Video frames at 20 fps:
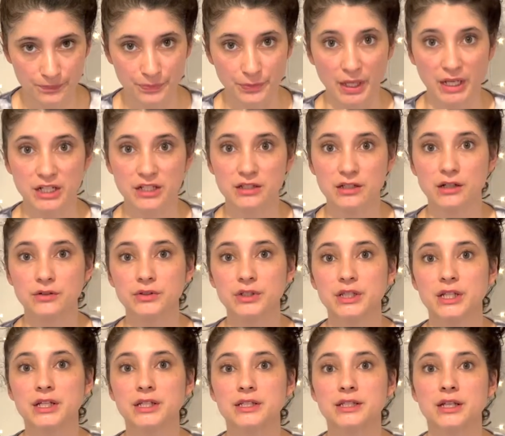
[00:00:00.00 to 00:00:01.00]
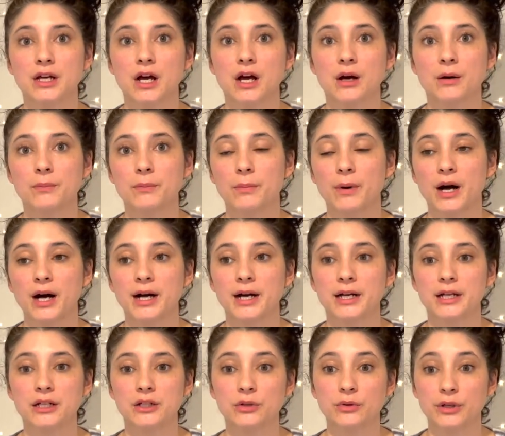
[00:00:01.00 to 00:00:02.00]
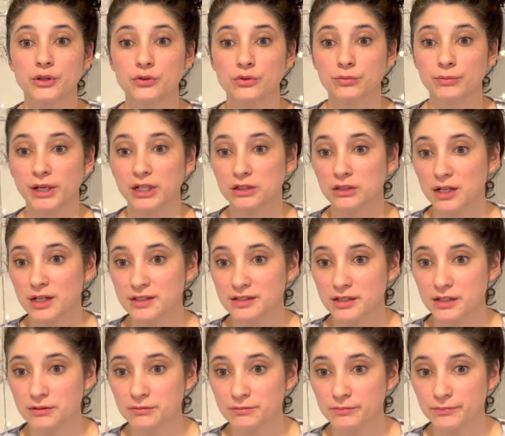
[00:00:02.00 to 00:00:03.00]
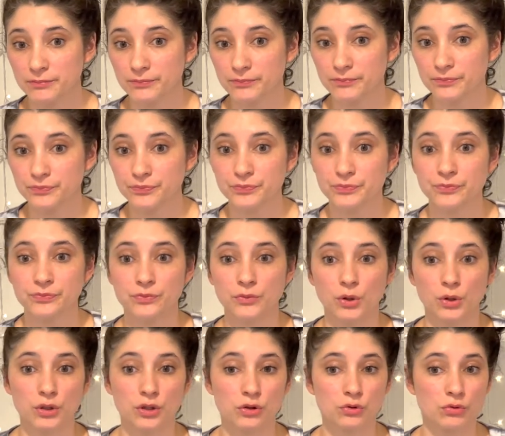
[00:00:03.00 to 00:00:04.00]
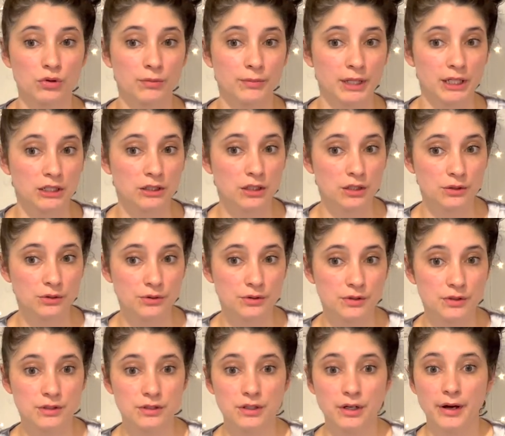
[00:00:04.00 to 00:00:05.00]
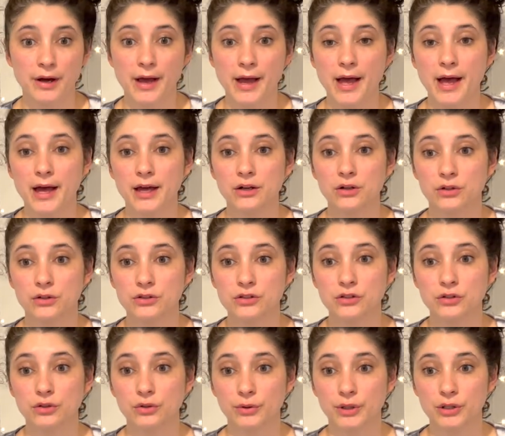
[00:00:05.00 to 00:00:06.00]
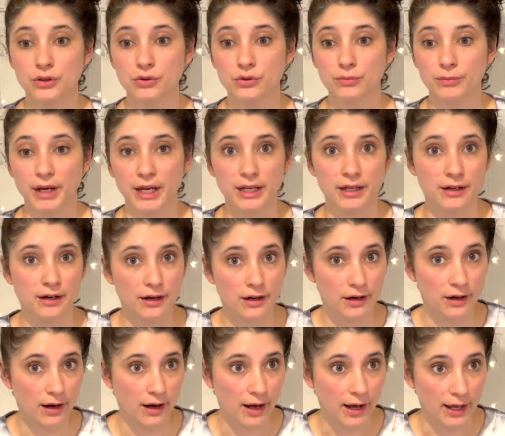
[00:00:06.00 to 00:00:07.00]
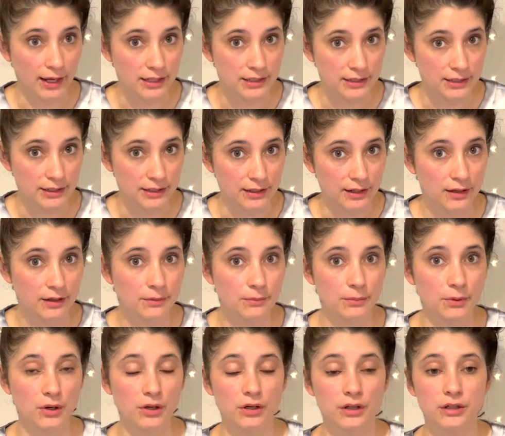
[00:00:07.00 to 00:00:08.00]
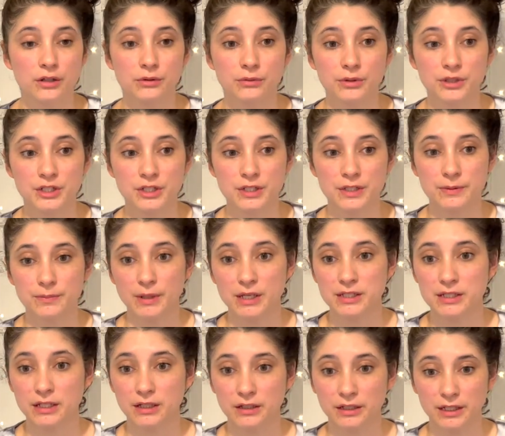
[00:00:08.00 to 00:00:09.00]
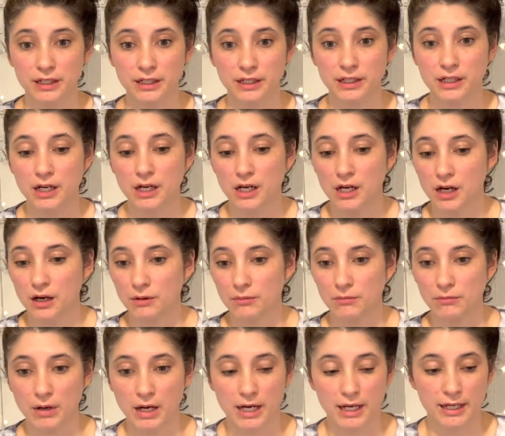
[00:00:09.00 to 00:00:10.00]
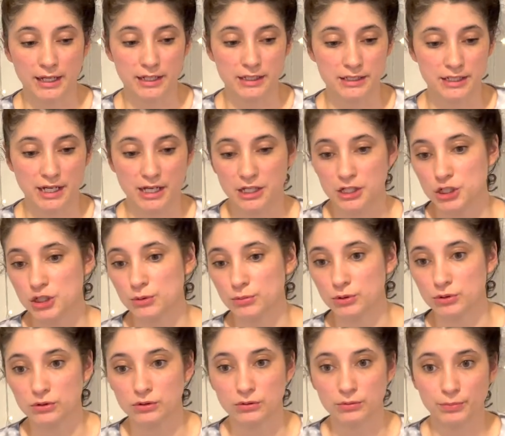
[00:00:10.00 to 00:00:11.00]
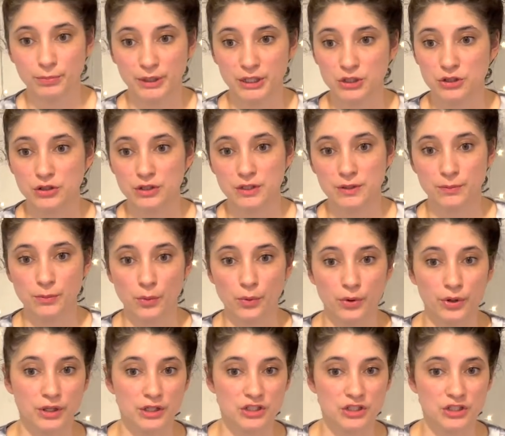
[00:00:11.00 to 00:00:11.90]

I discovered this by going through my closet, looking through all my clothes, and also going through my idea book, which is basically my tangible Pinterest board.